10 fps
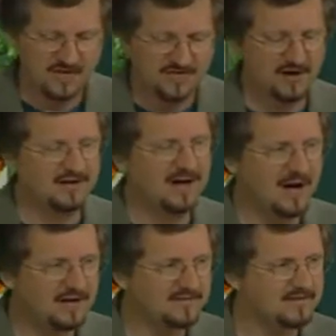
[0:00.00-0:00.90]
They're
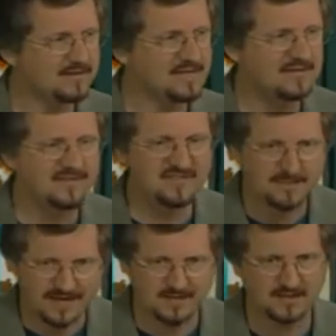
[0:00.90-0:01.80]
constantly
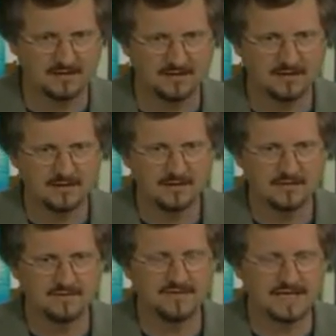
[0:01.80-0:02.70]
inspecting
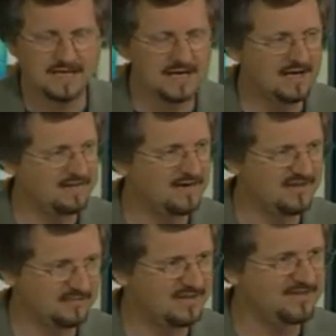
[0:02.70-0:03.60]
the DNA that
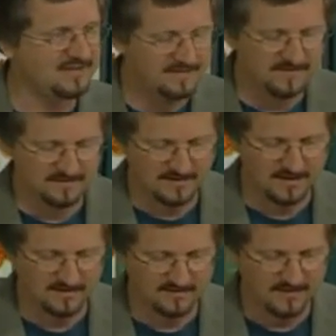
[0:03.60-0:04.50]
has been
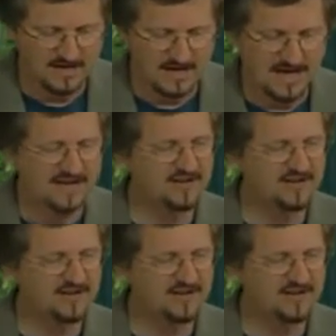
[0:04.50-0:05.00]
synthesized and